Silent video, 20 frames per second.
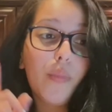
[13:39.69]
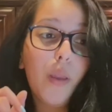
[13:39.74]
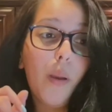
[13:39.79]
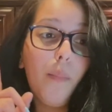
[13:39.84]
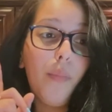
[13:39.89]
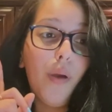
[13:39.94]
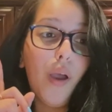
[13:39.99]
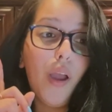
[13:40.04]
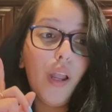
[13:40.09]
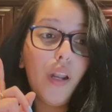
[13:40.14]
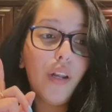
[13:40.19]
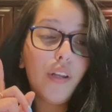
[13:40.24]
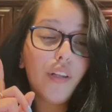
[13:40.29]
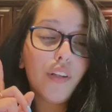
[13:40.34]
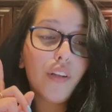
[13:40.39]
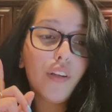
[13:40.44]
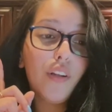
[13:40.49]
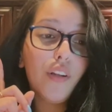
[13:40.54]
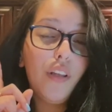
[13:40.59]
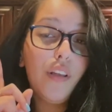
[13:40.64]
But
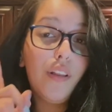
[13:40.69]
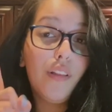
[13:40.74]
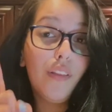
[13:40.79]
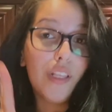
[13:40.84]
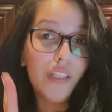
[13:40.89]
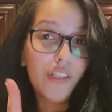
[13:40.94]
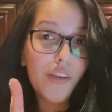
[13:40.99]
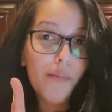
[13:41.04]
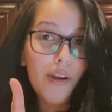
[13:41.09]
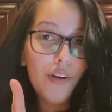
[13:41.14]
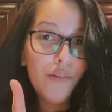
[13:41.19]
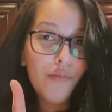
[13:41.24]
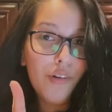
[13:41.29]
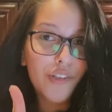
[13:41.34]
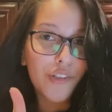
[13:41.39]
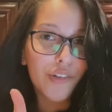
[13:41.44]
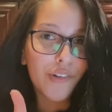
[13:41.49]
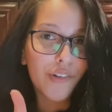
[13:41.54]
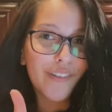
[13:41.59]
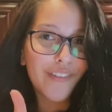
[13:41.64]
let's get back to our
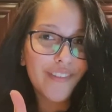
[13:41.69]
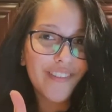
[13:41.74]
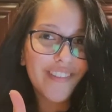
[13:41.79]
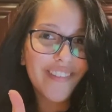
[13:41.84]
churros.